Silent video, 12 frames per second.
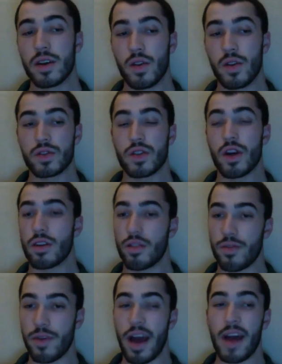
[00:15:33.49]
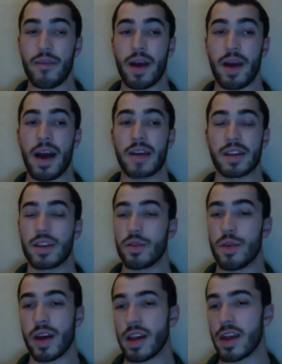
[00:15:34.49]
Those are the other three I have my eyes on. Do you
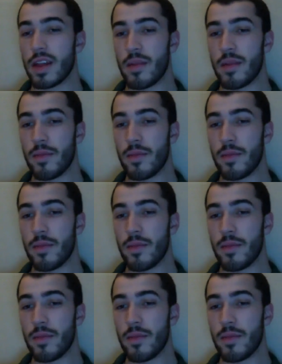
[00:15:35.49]
like any of them?